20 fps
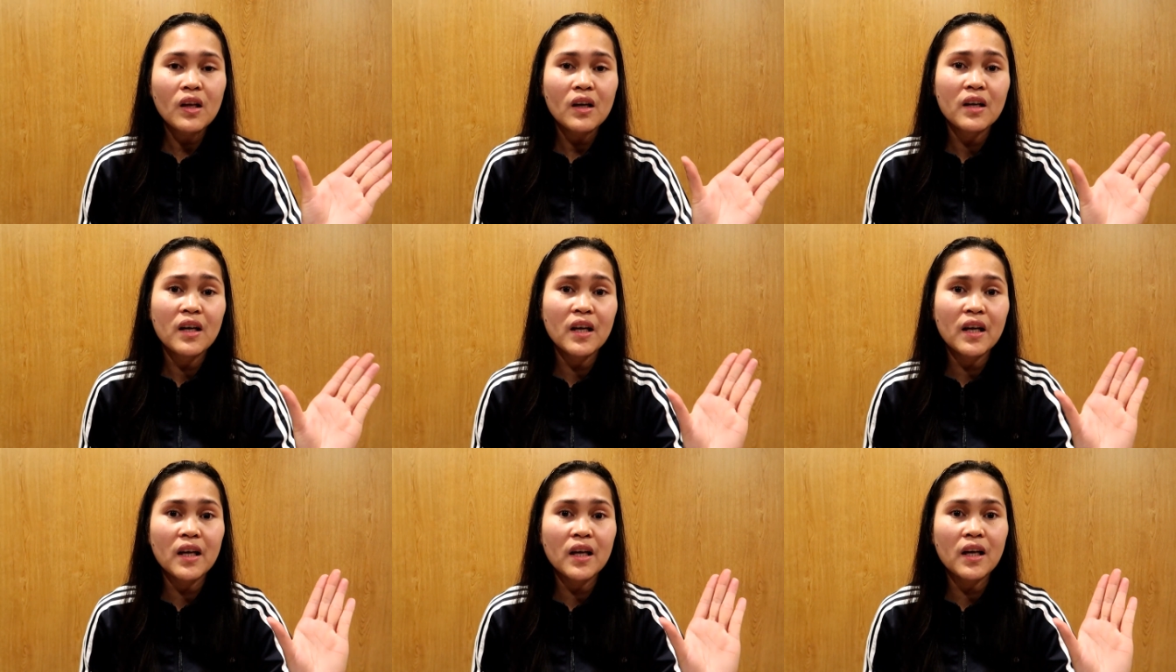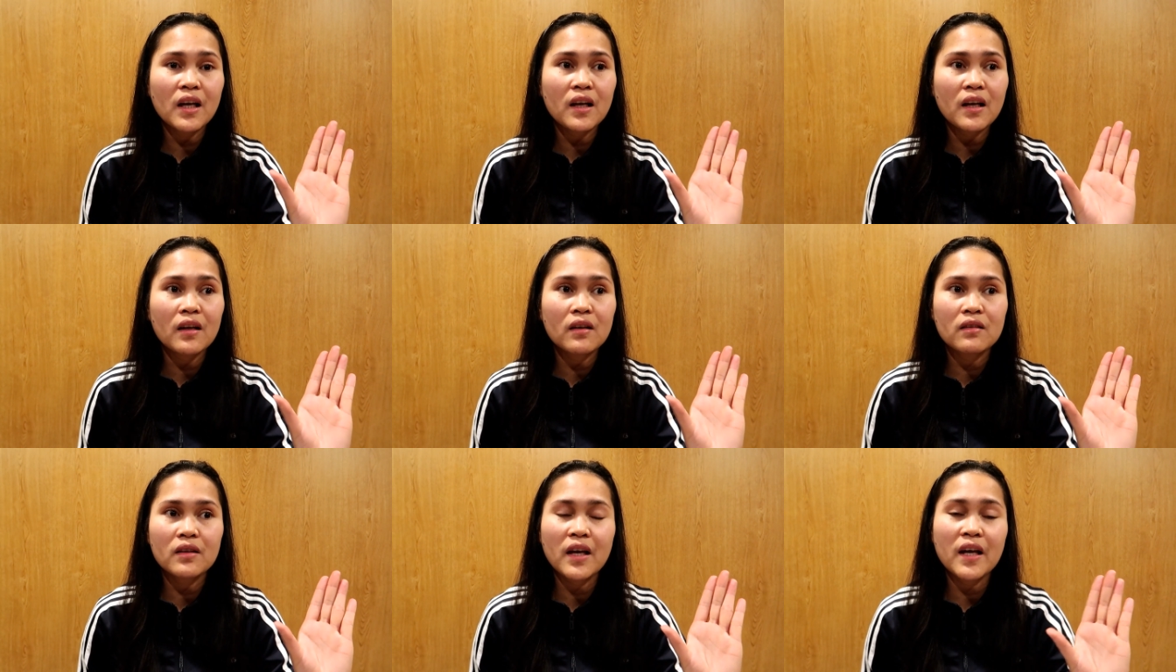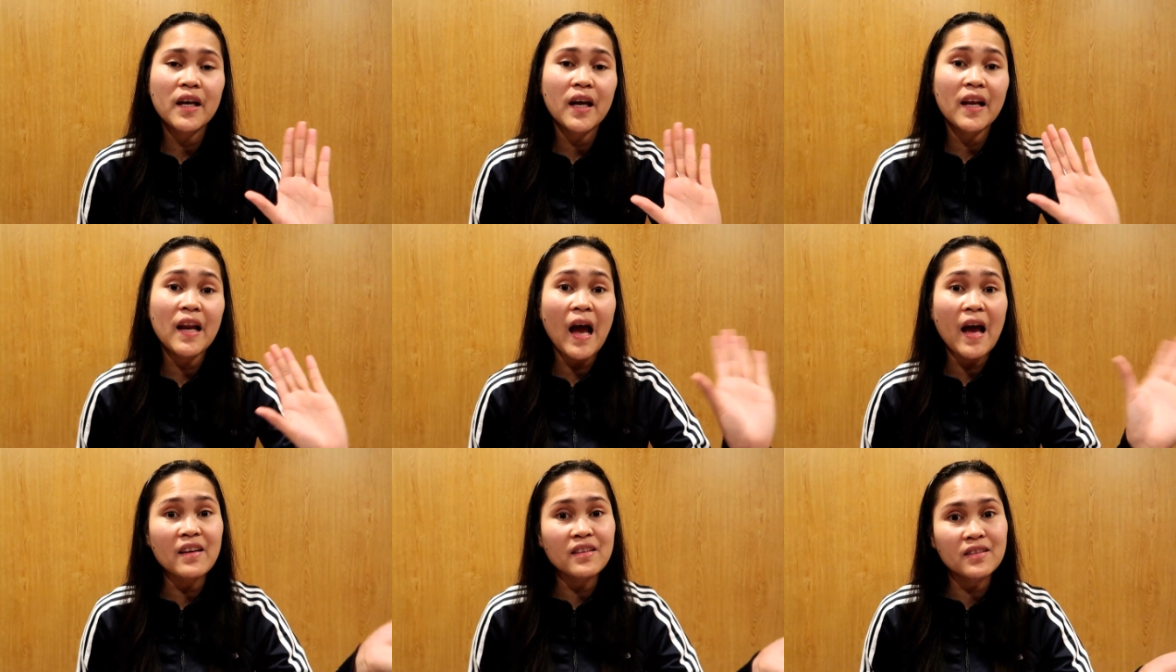he
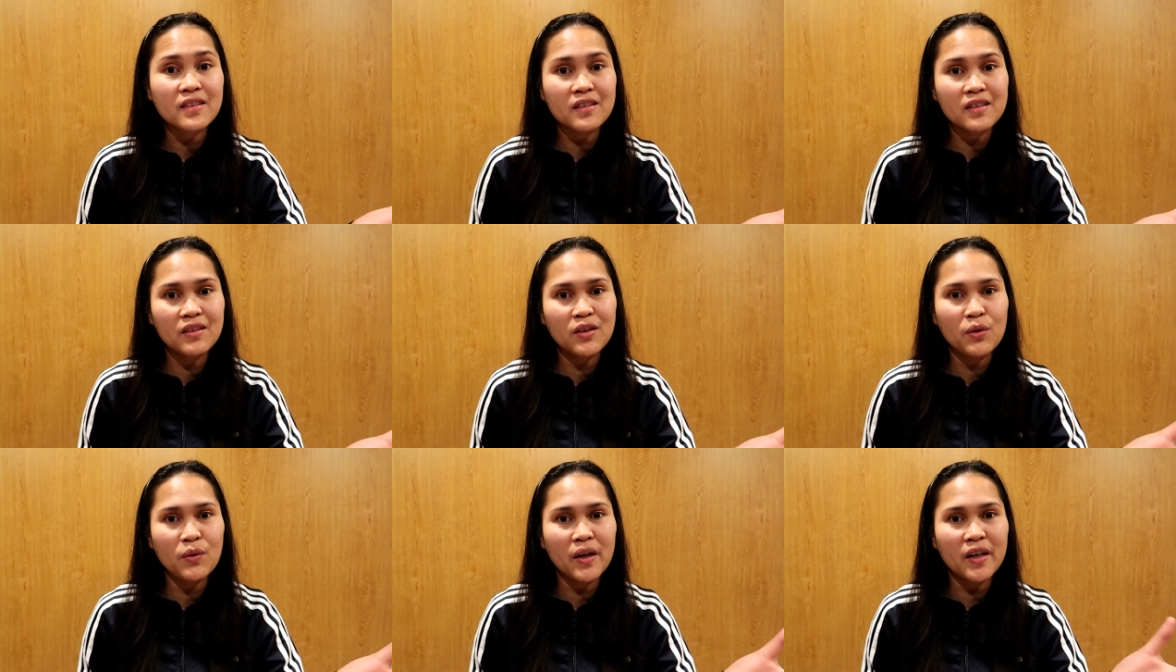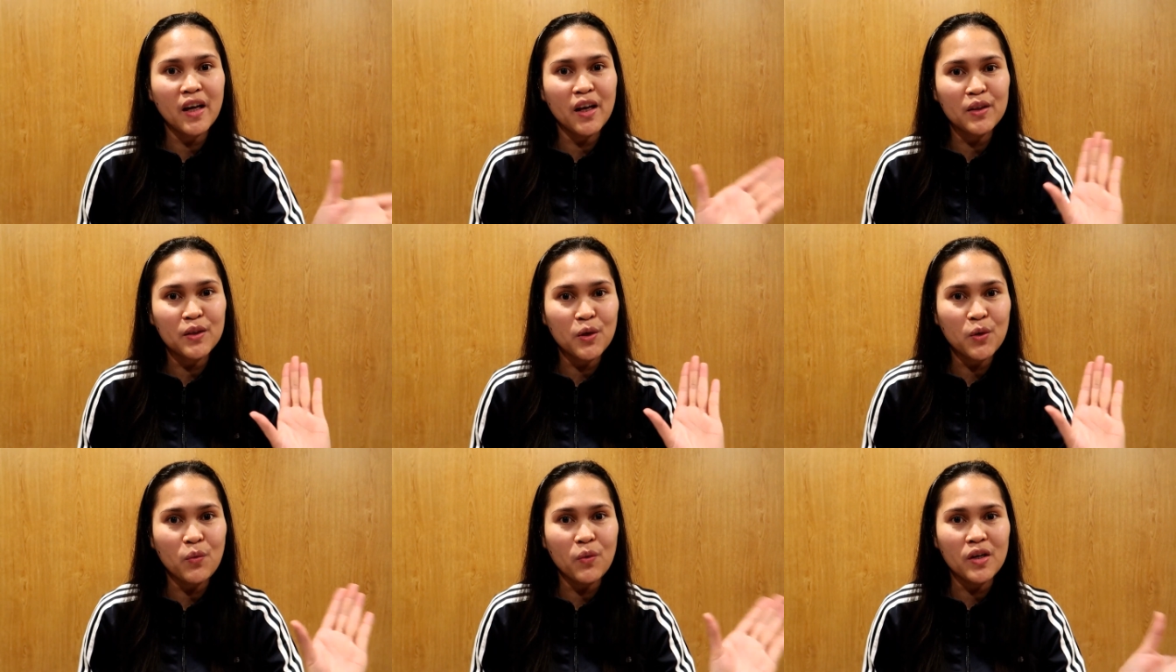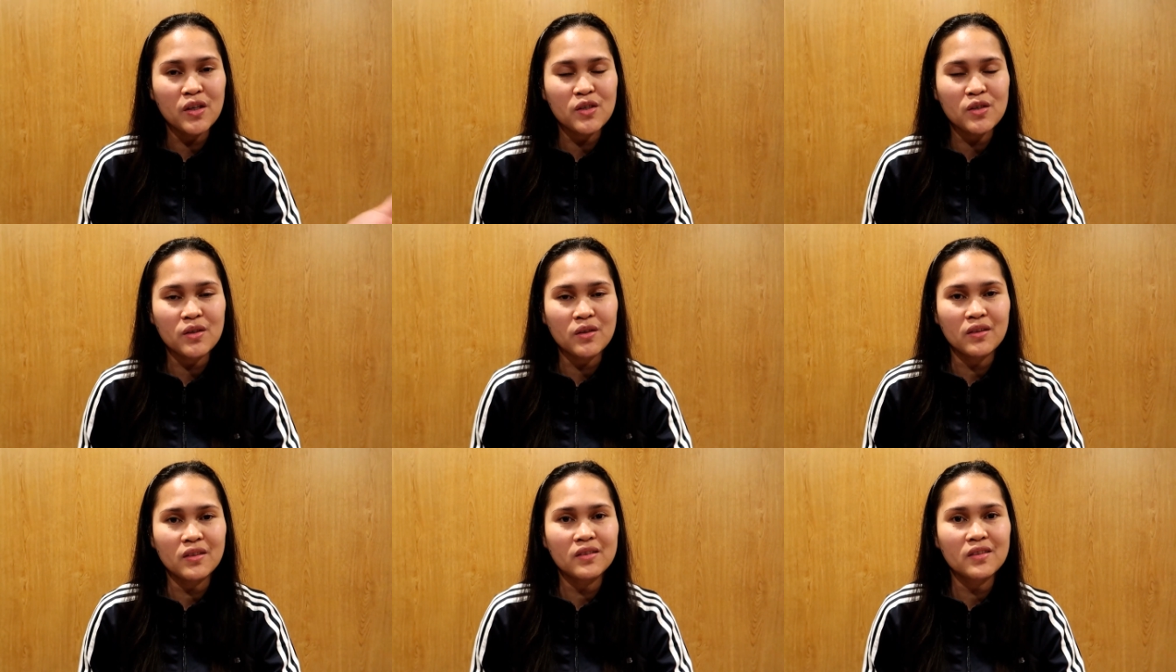can ask you another
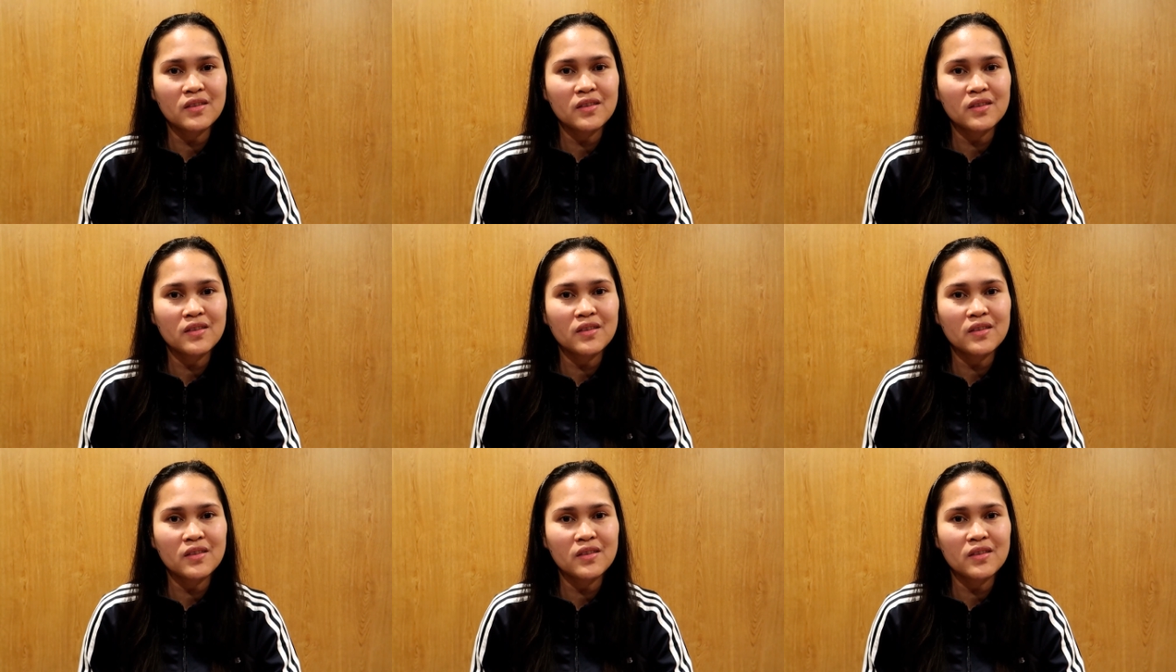question.